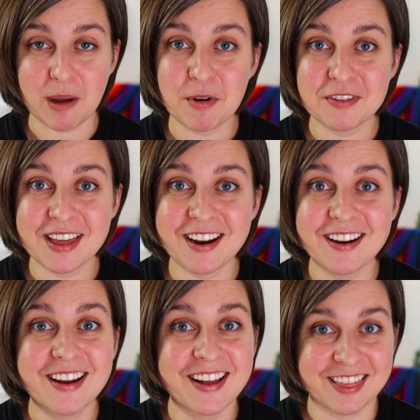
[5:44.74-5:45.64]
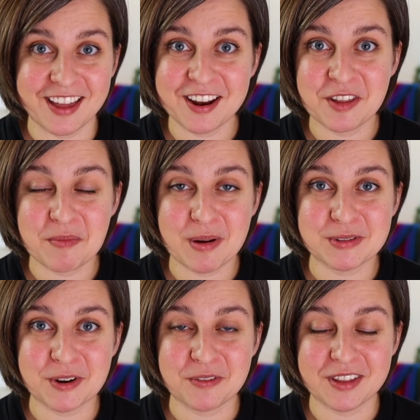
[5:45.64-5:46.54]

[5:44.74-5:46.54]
I'm over there, a lot of other moms are over